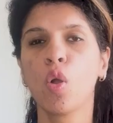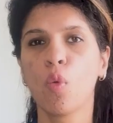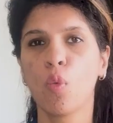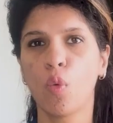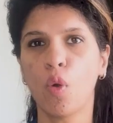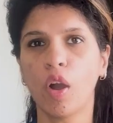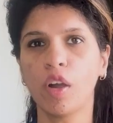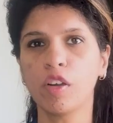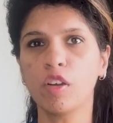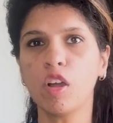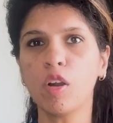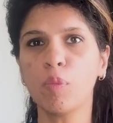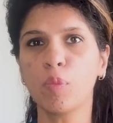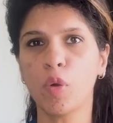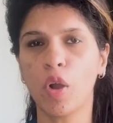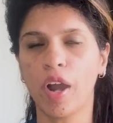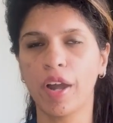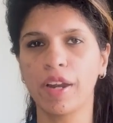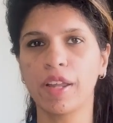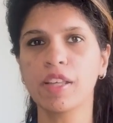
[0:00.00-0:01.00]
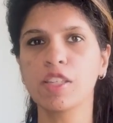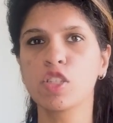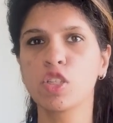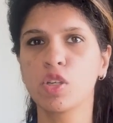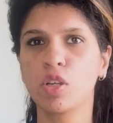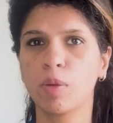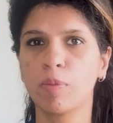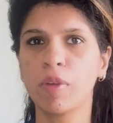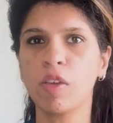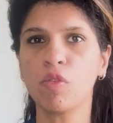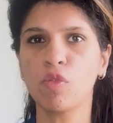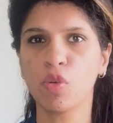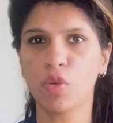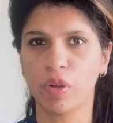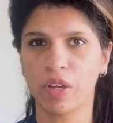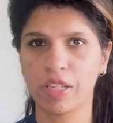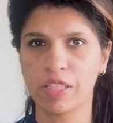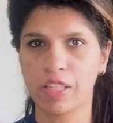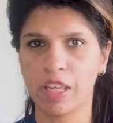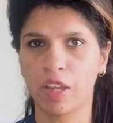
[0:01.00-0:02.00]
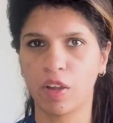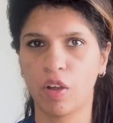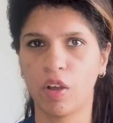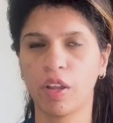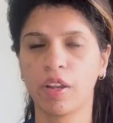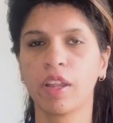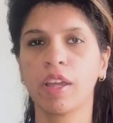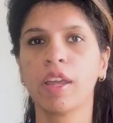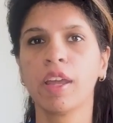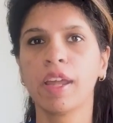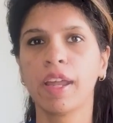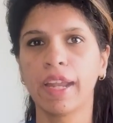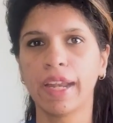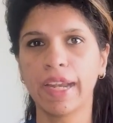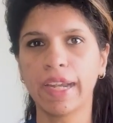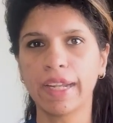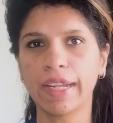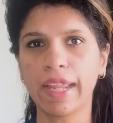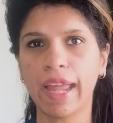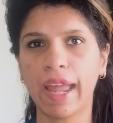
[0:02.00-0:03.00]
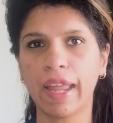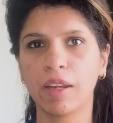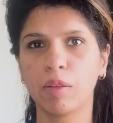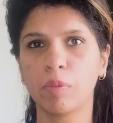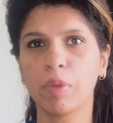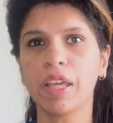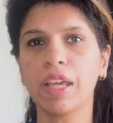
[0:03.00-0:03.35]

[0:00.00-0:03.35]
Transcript: What all products you will be focusing on? It can be